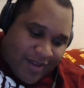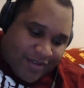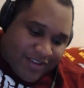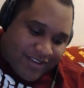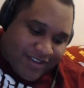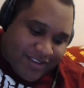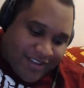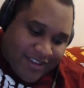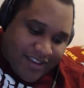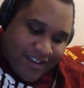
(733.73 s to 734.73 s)

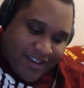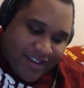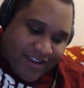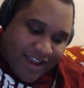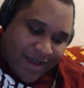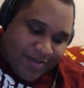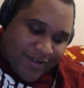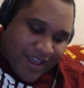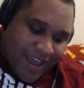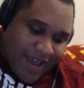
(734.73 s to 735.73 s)
Houses,
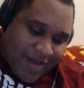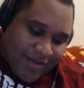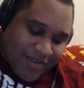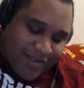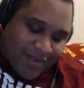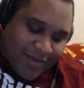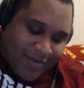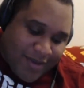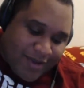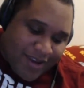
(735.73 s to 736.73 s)
adopt a
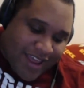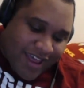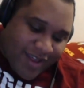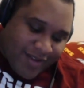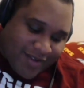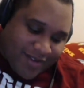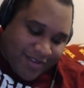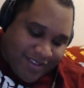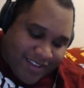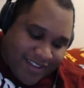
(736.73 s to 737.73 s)
house, build a
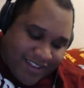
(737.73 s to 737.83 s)
house.